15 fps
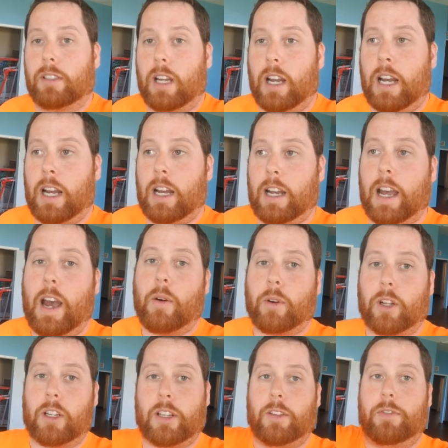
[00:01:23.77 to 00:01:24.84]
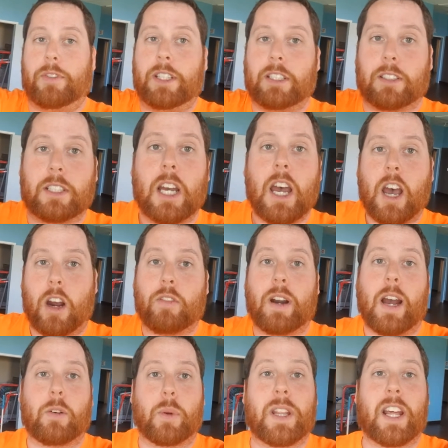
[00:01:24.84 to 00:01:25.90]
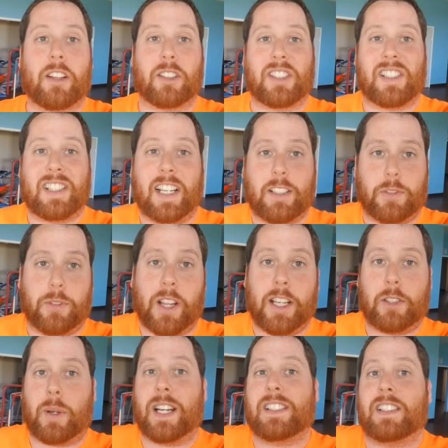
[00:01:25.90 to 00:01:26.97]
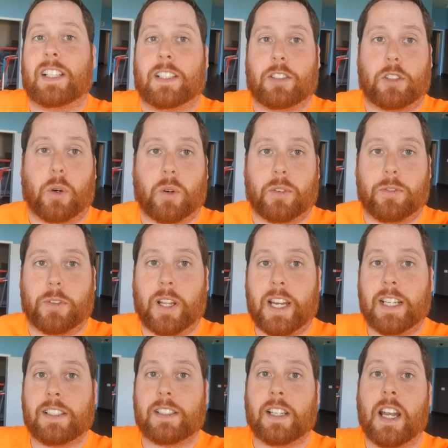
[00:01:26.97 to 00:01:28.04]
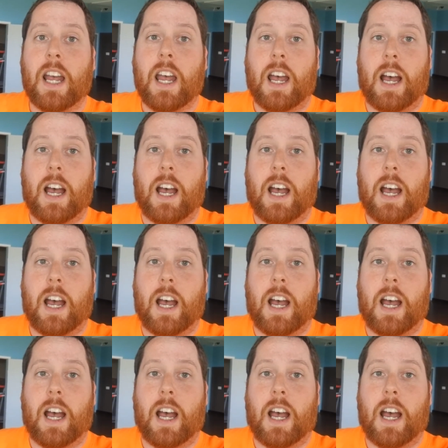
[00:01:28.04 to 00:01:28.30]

out in the field around where the other 6 flags. So I had 6 total flags.